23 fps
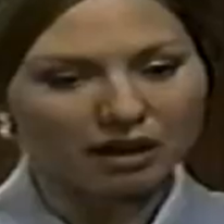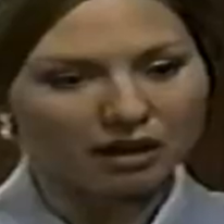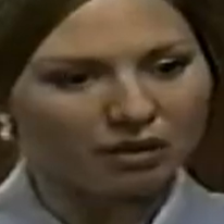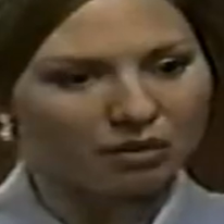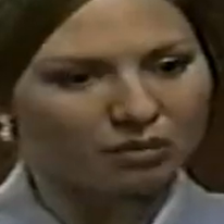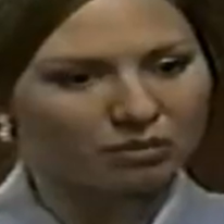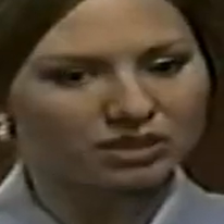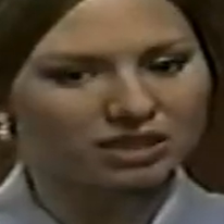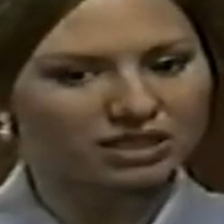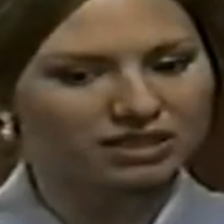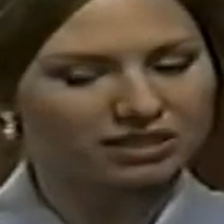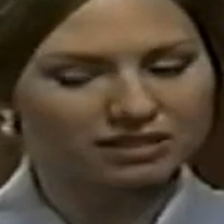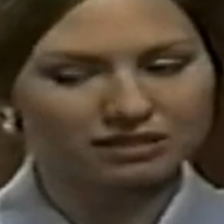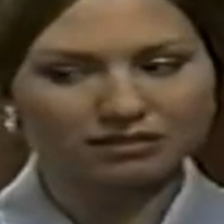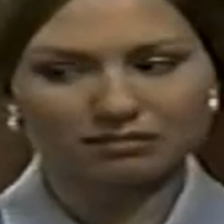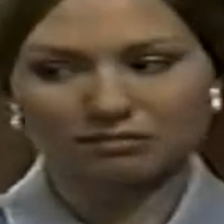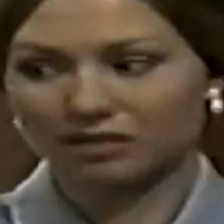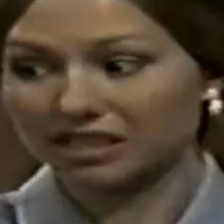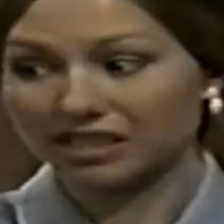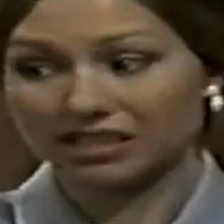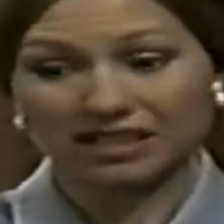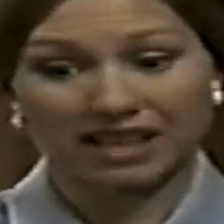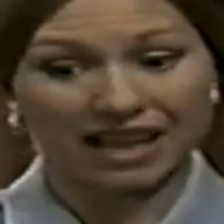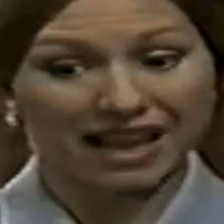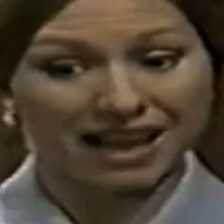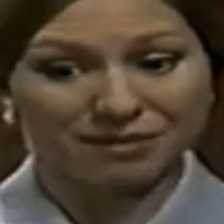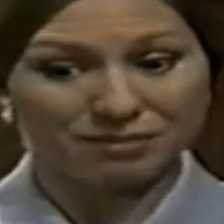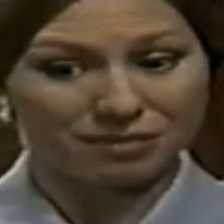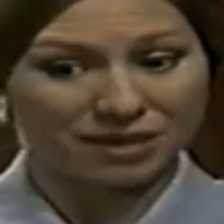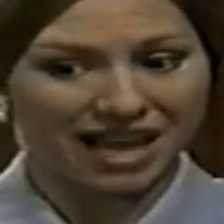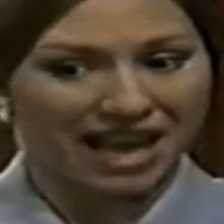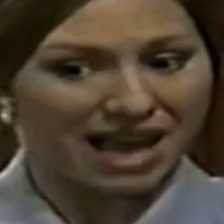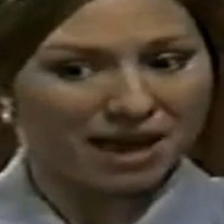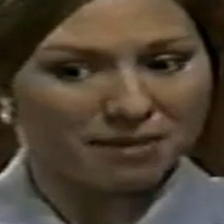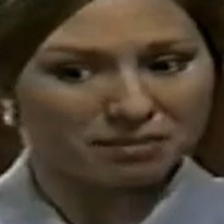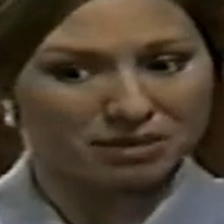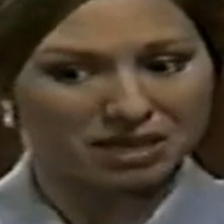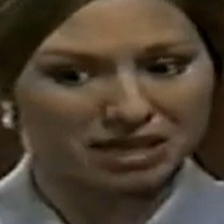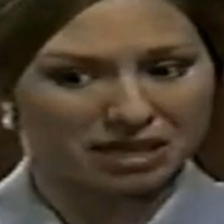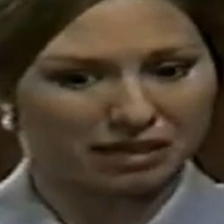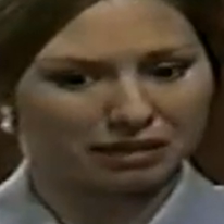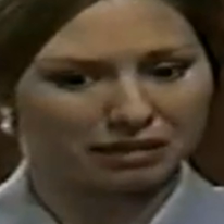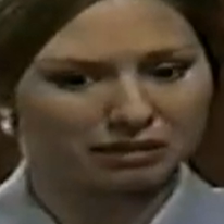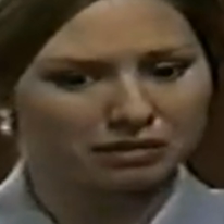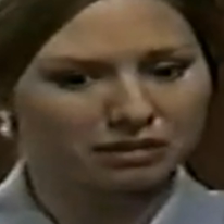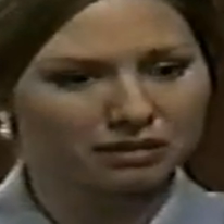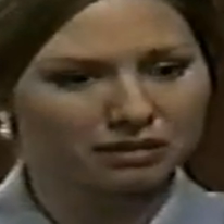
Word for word: No, oh, this this can't be happening.